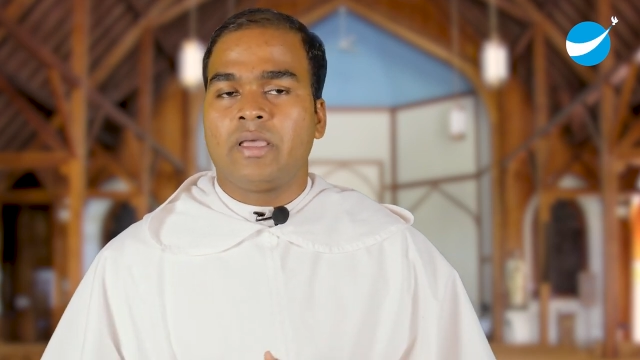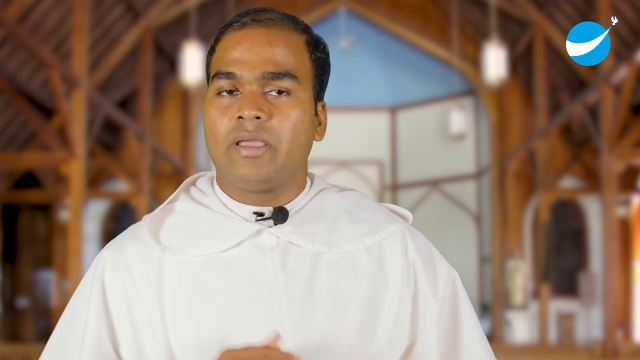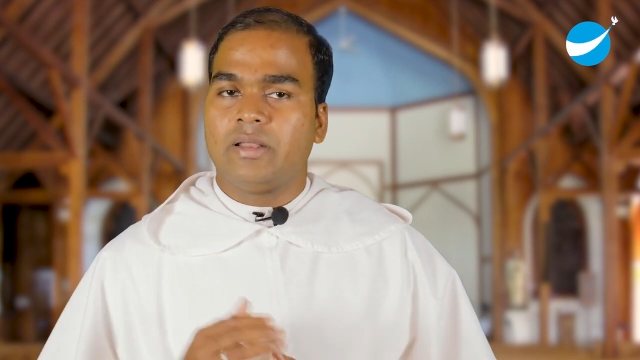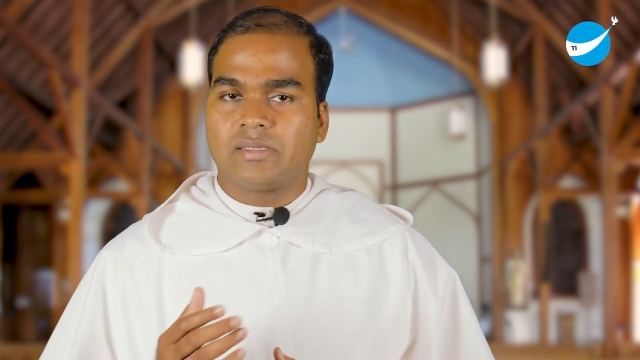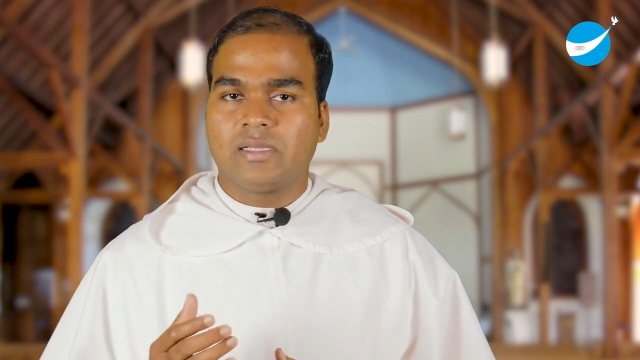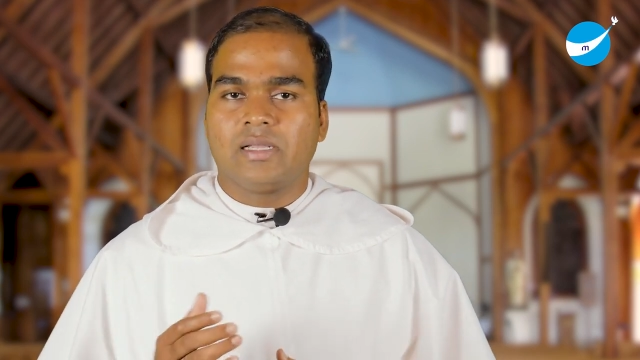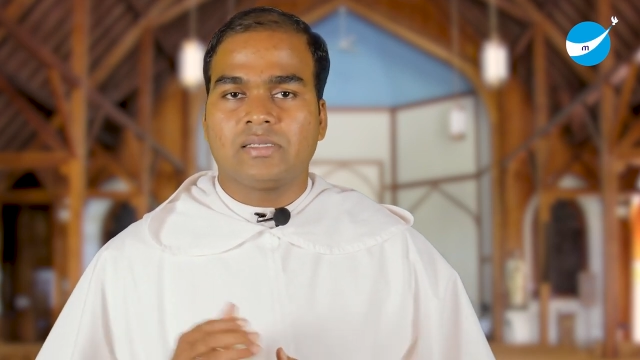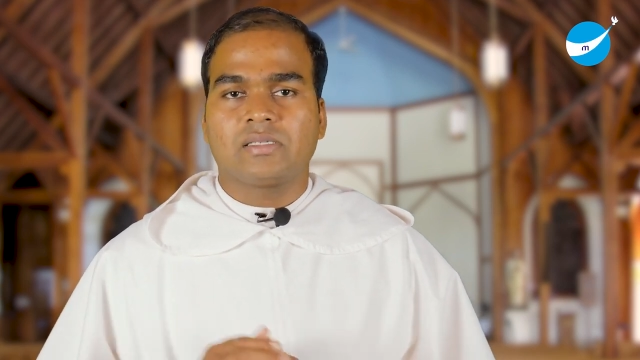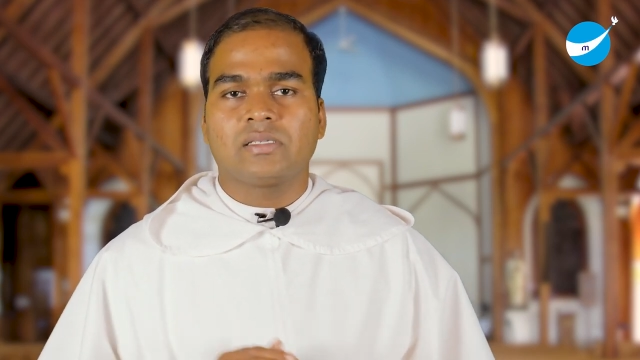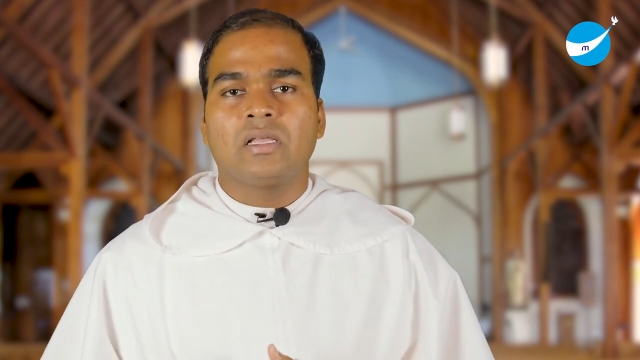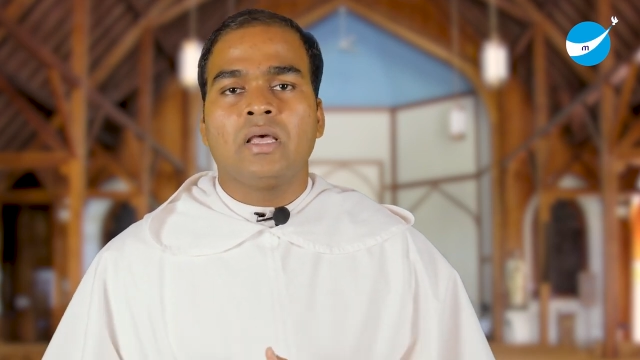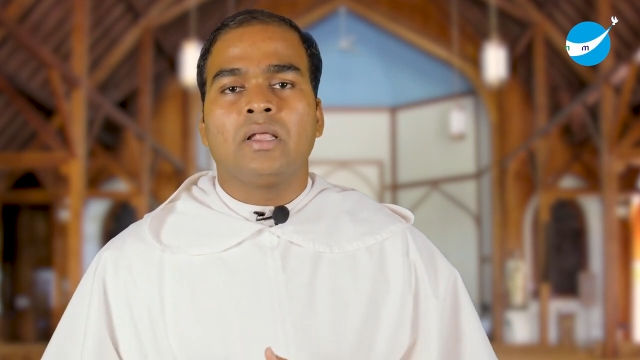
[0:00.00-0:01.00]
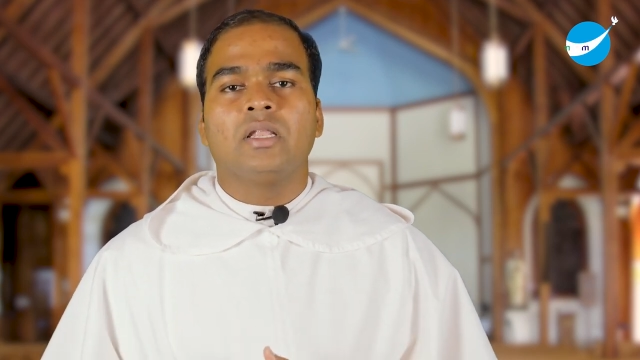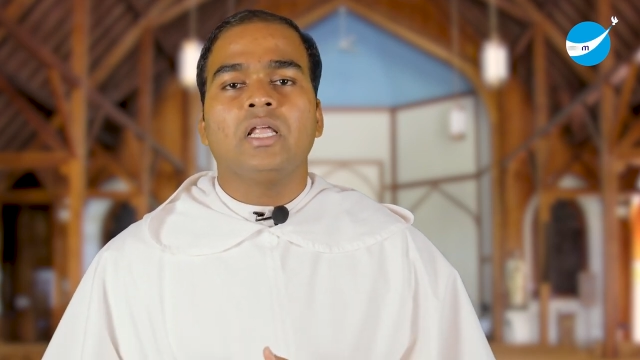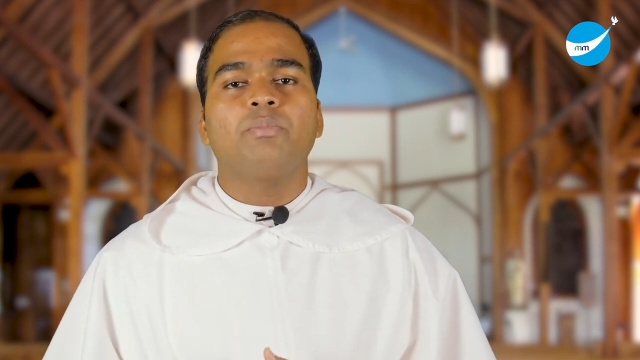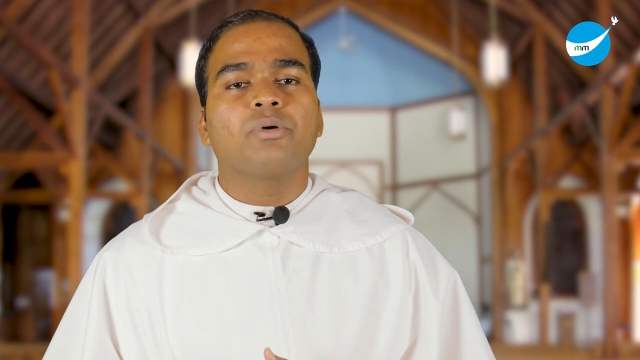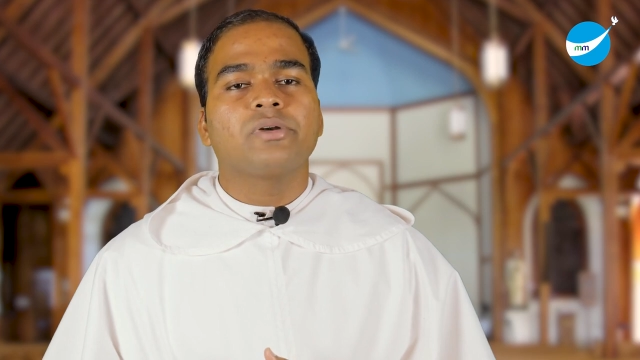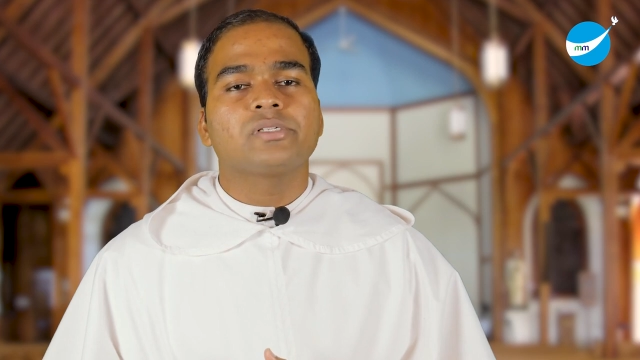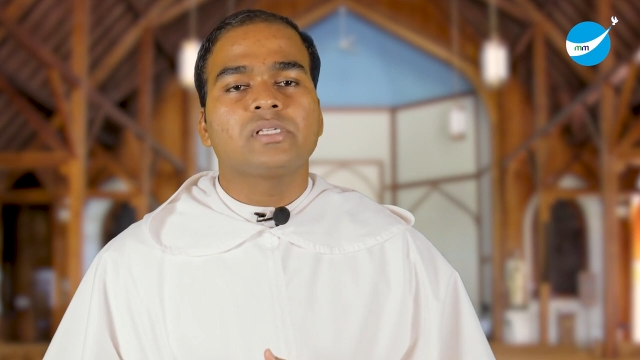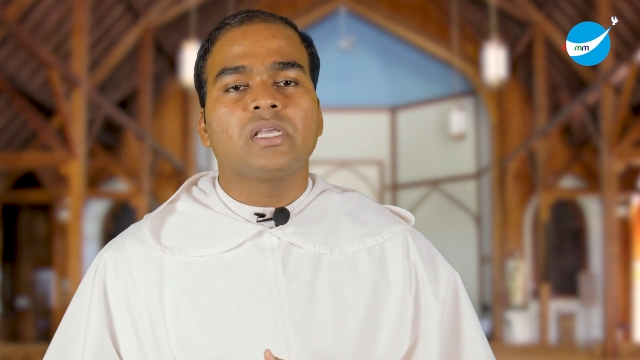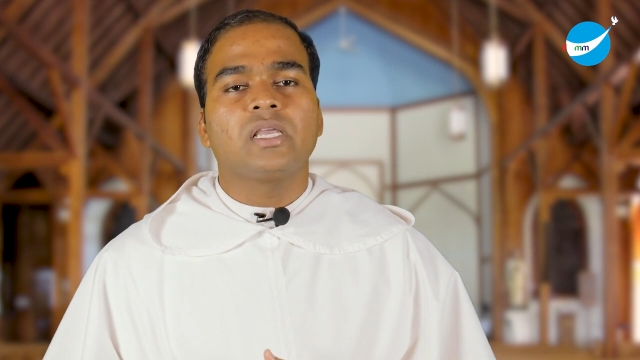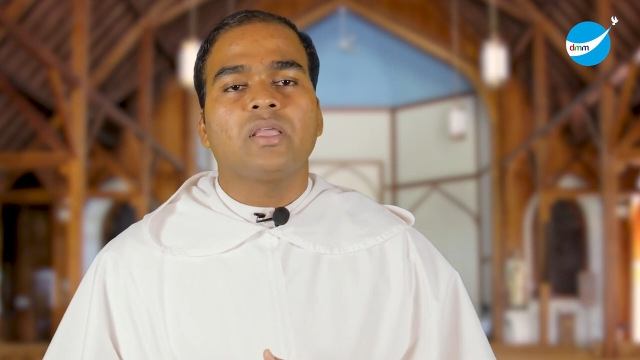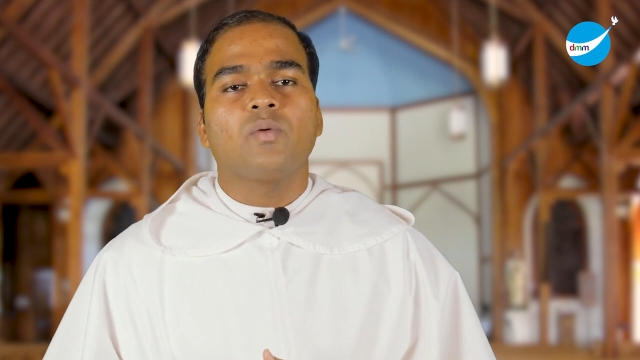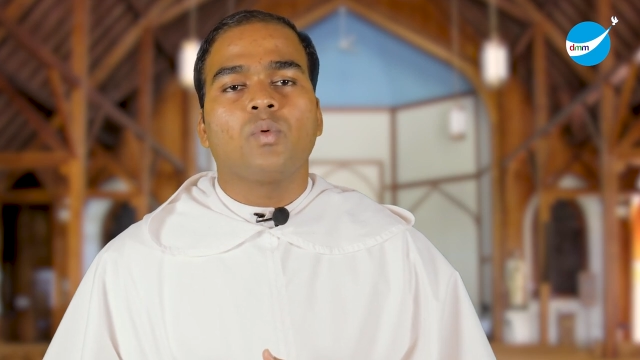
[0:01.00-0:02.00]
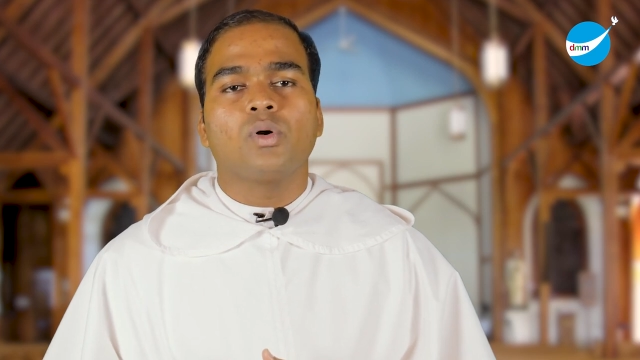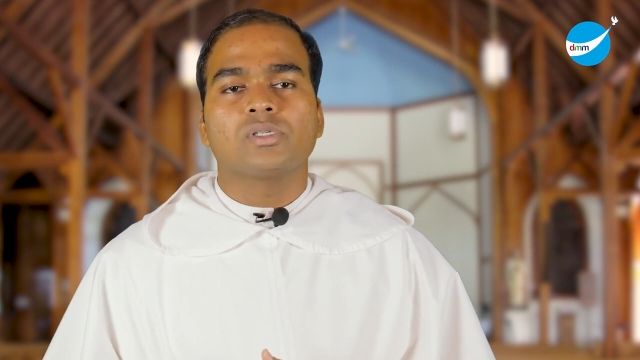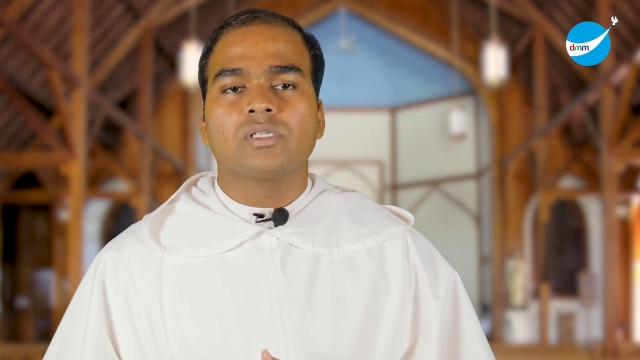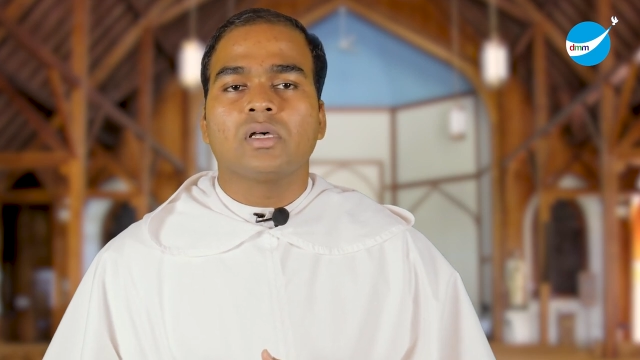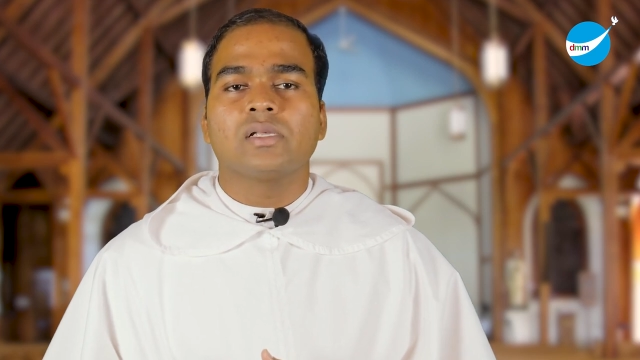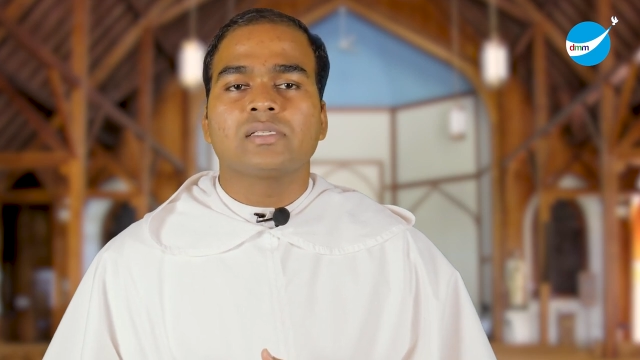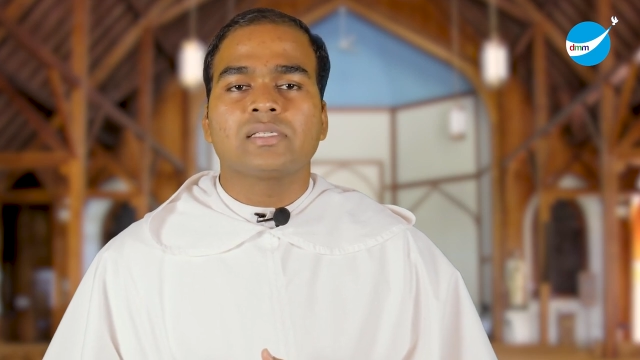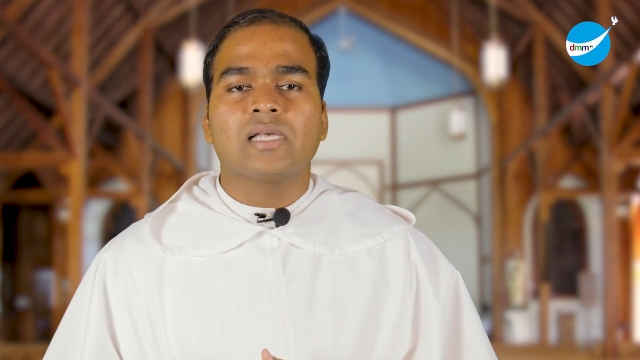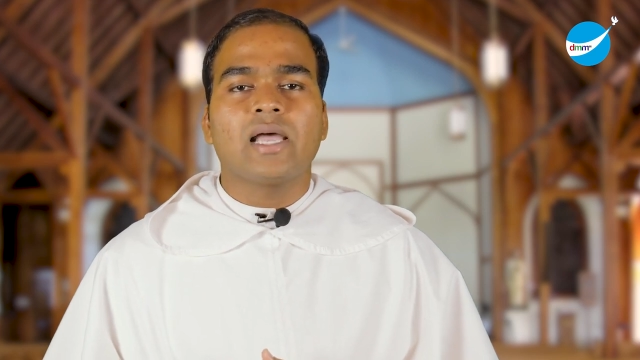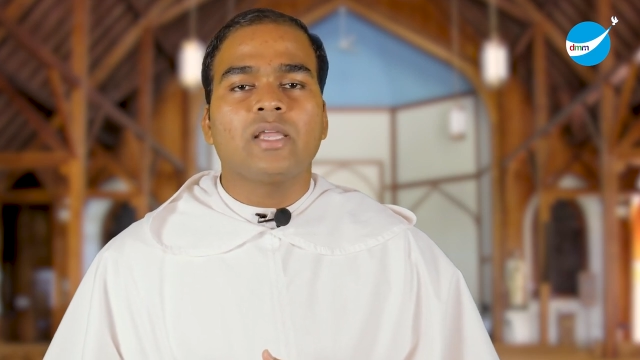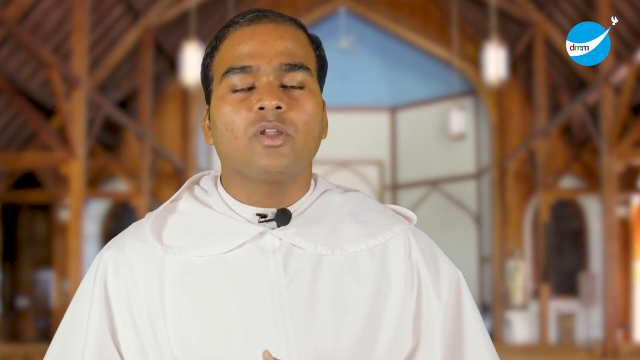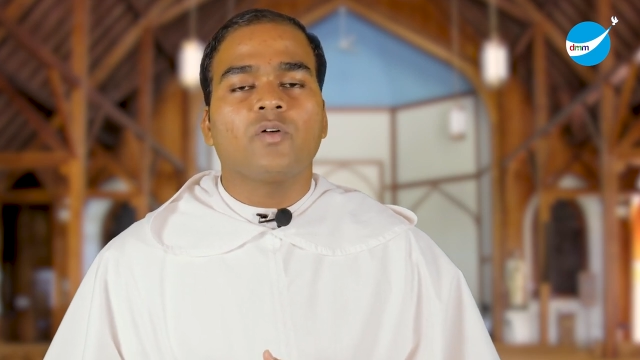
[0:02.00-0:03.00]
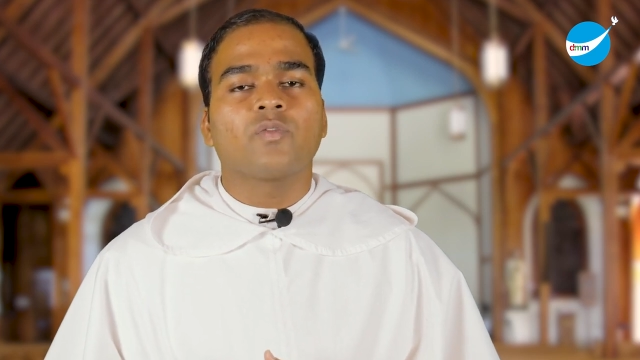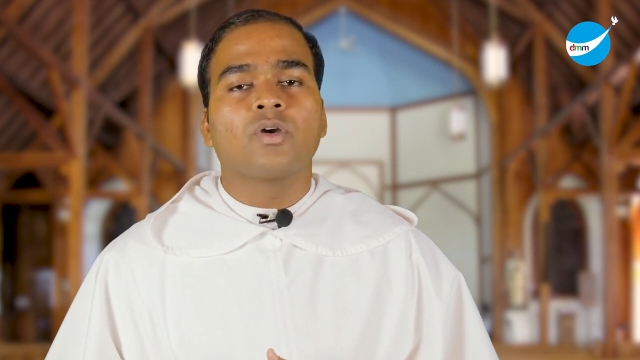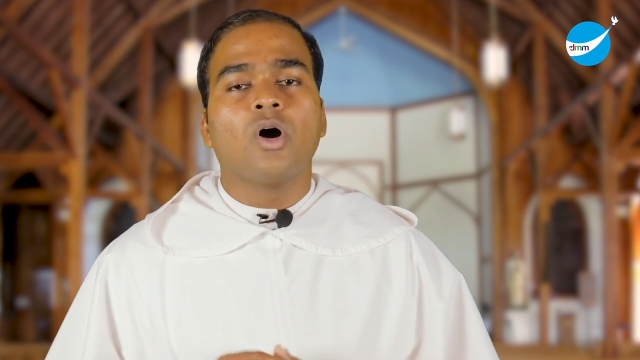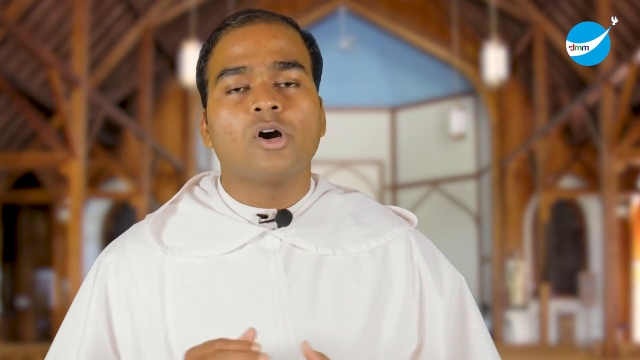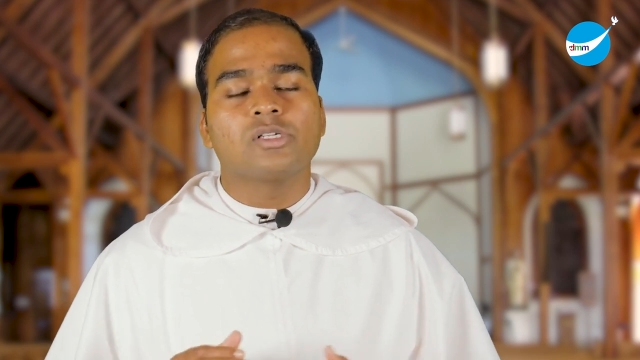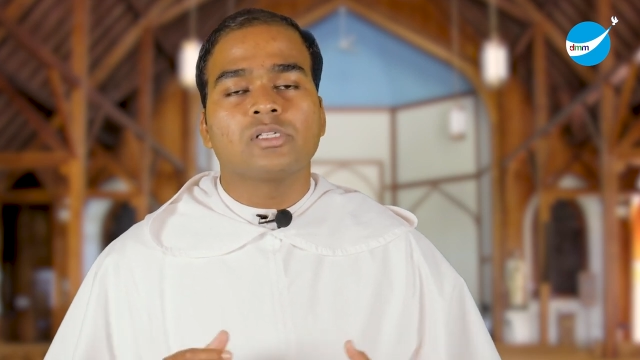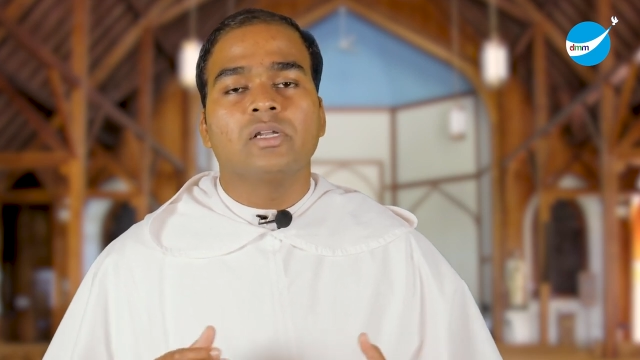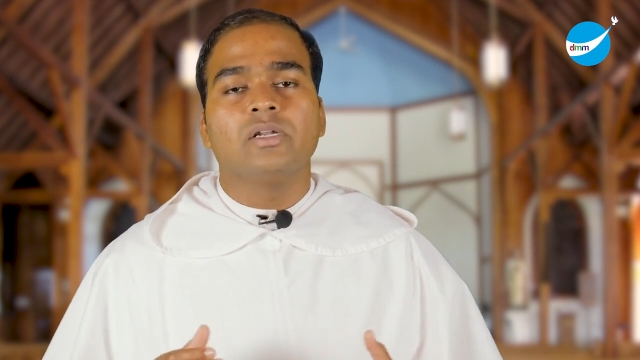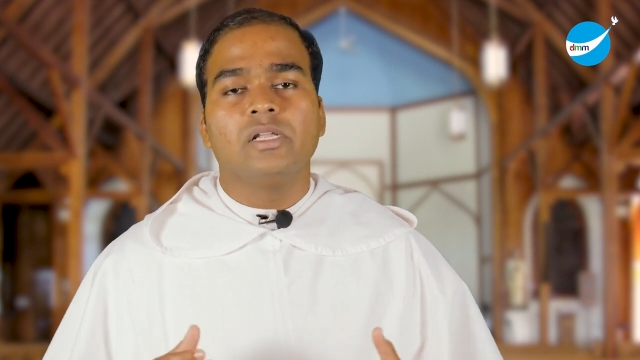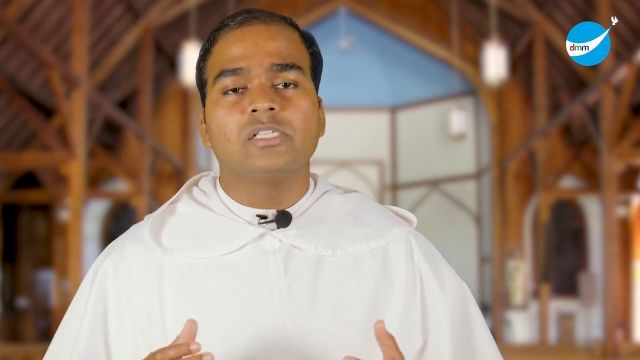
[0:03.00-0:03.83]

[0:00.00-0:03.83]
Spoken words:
In a sense, leprosy was a sign of God's